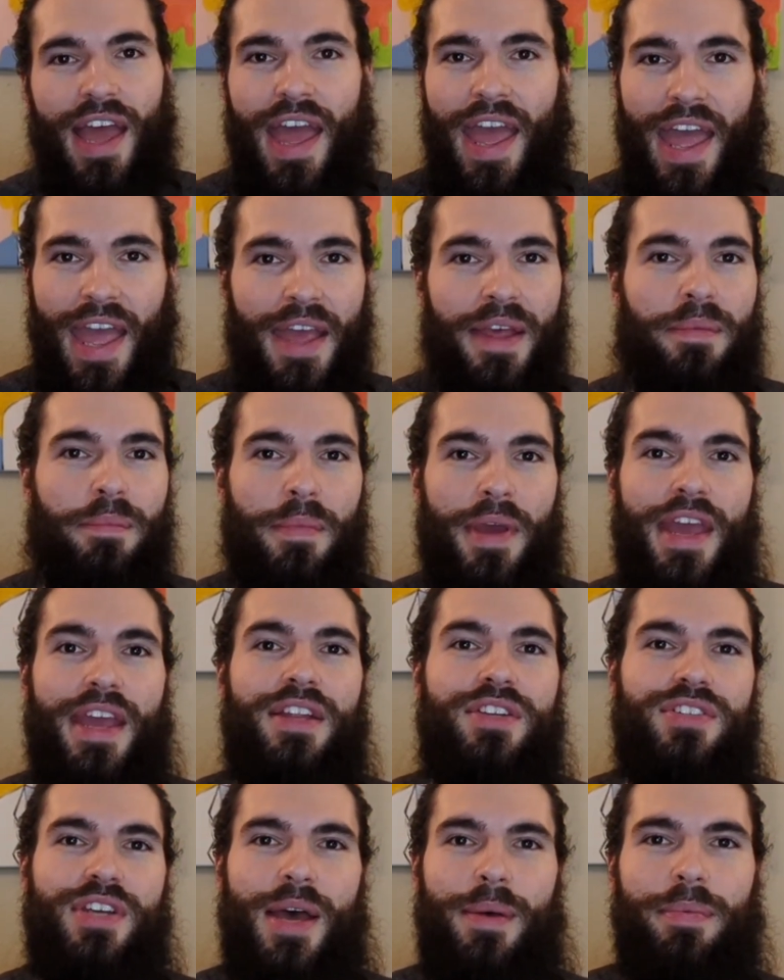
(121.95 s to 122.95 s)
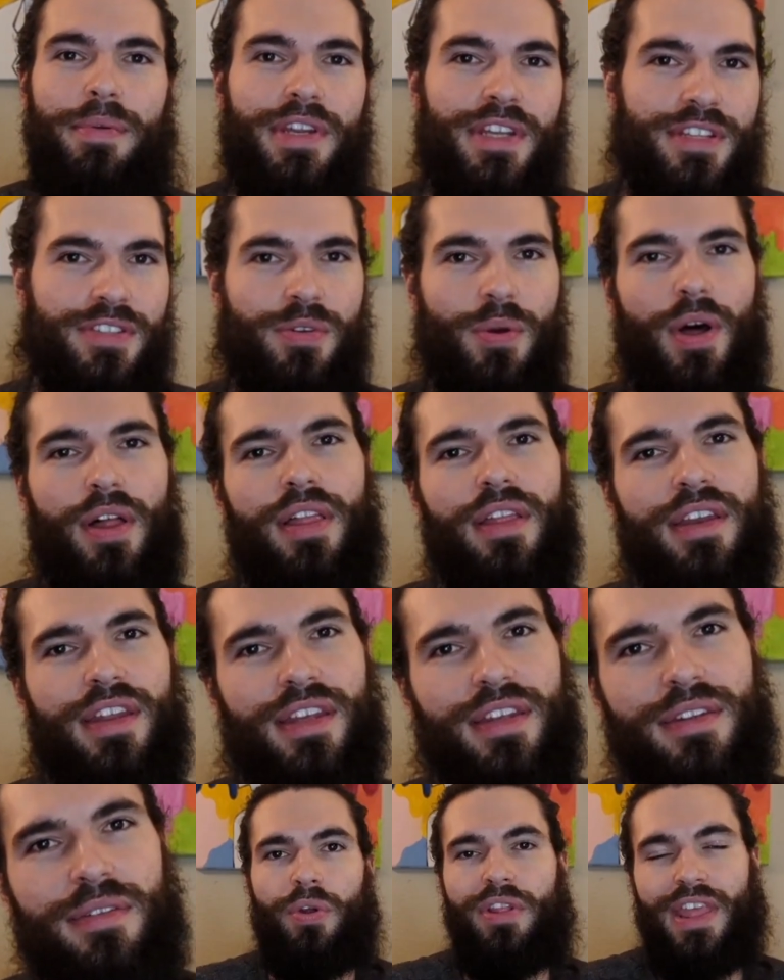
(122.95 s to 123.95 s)
handmade Japanese quality.
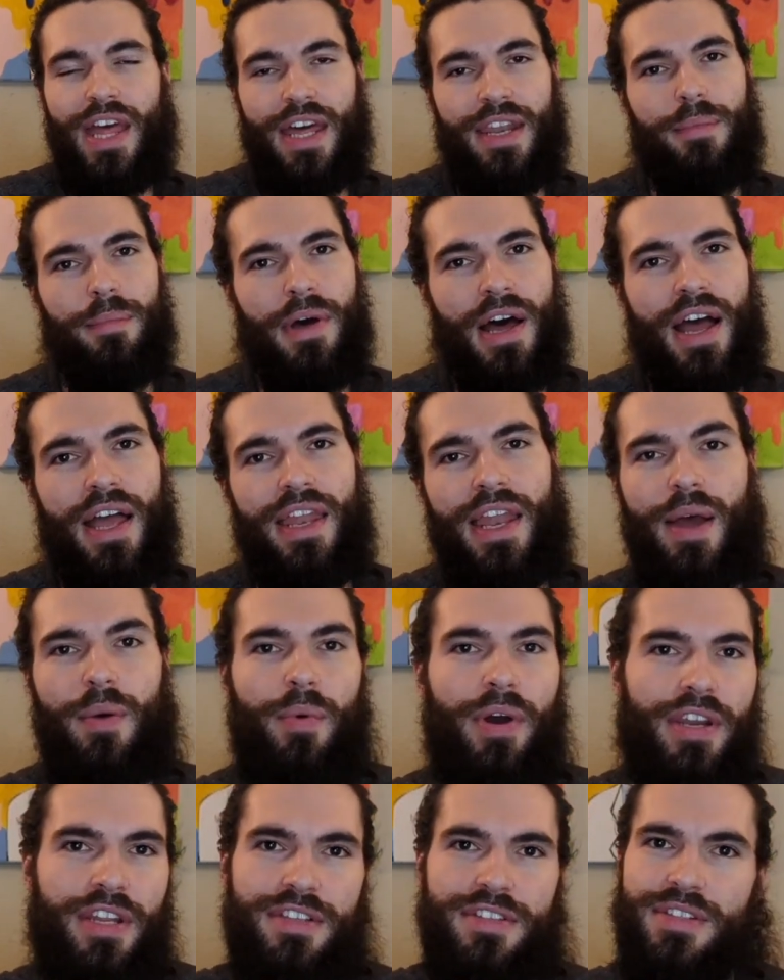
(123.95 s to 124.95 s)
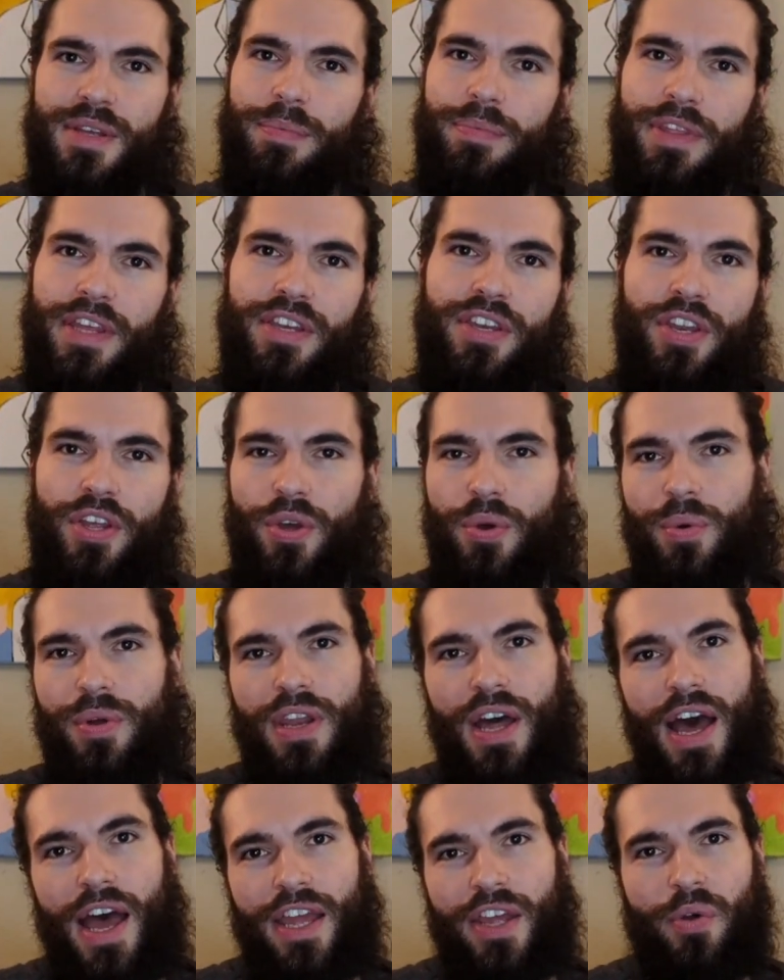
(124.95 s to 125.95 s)
With that in mind, I wanted something new and
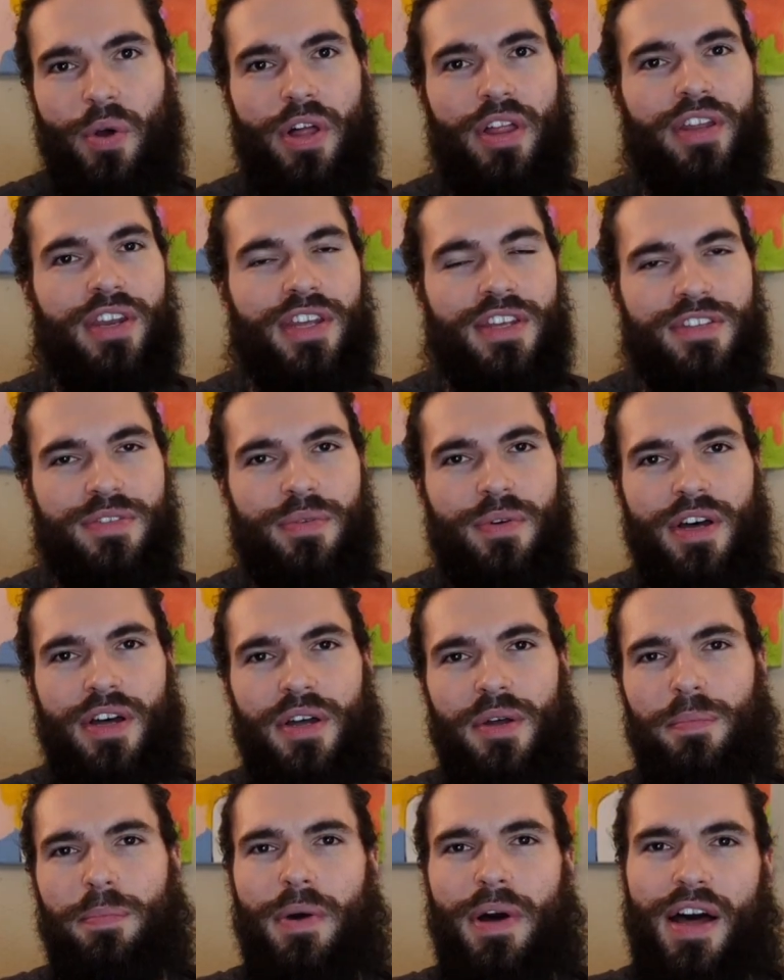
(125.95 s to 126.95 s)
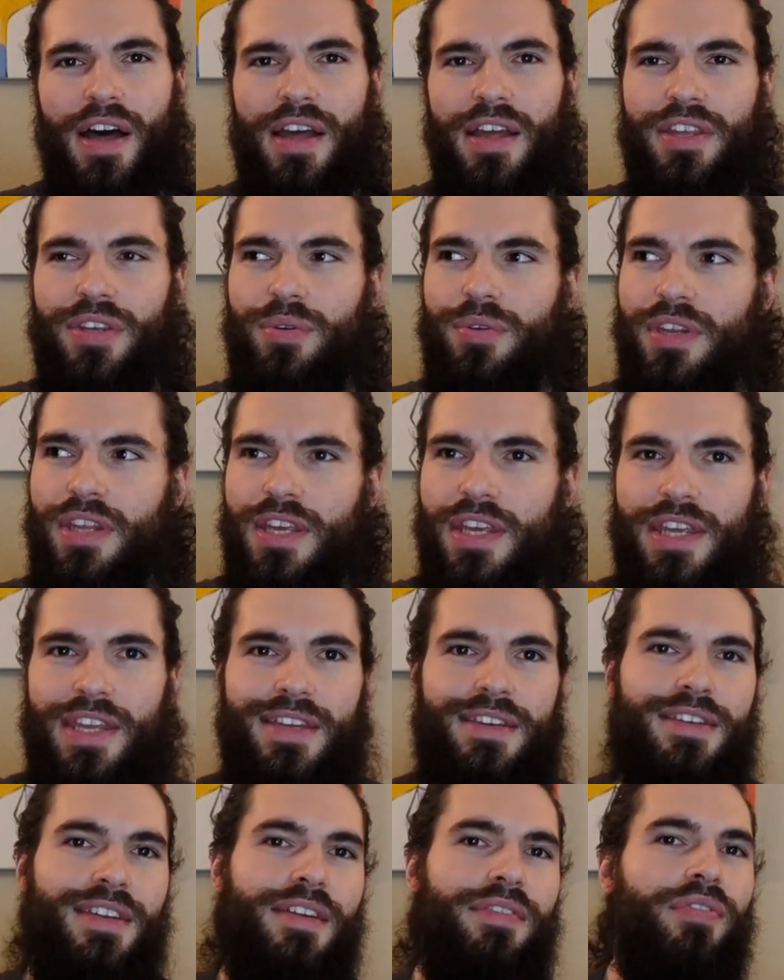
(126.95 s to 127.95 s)
high quality as well, but unique
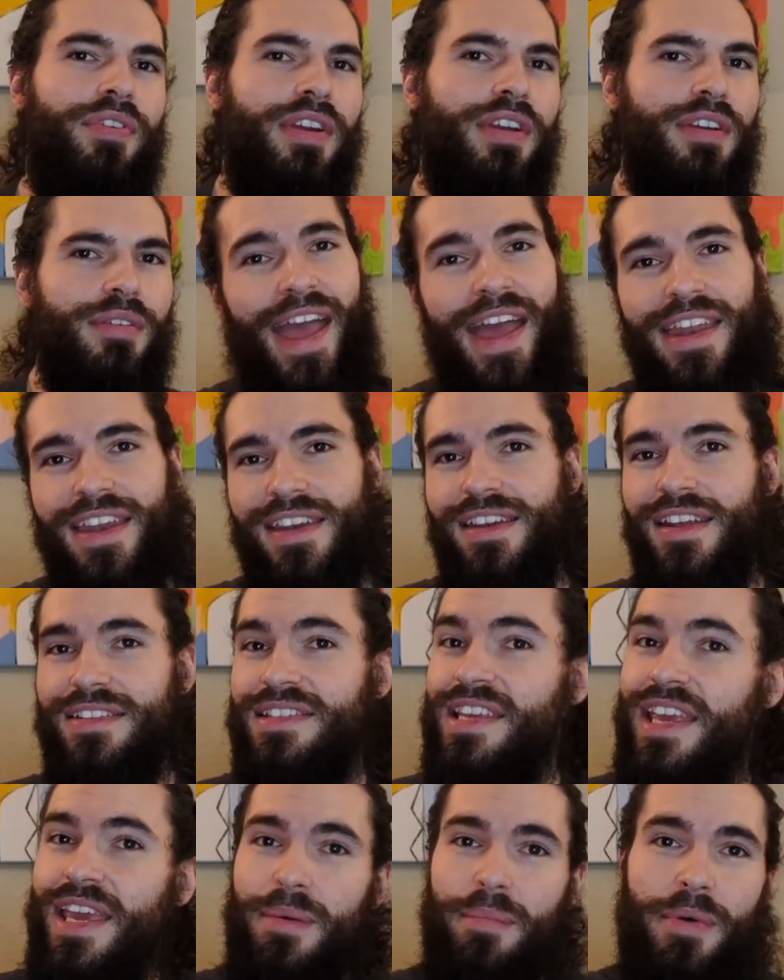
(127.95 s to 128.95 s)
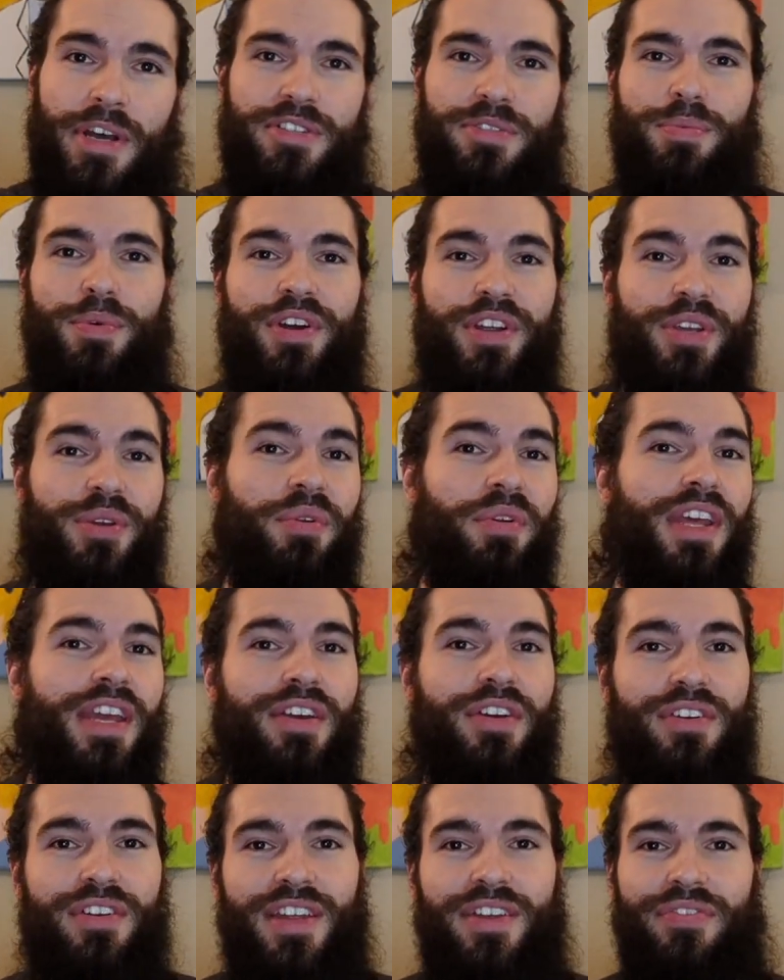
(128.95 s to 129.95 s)
and different. And it doesn't get much more
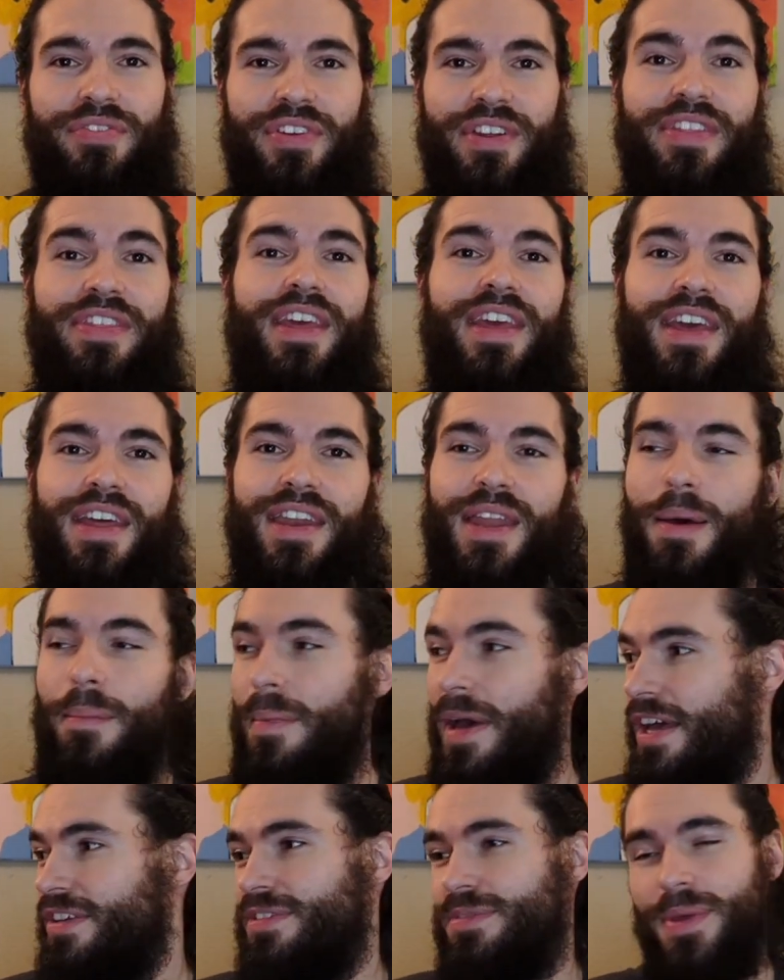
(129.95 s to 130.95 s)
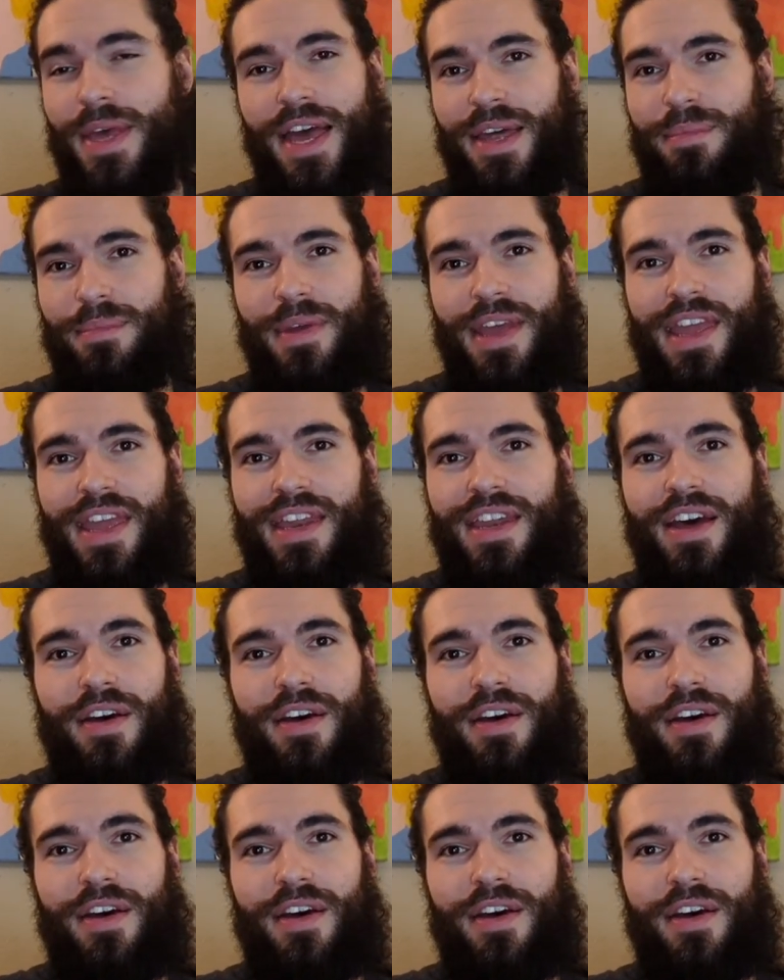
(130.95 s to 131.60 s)
unique or different than a mouse pad made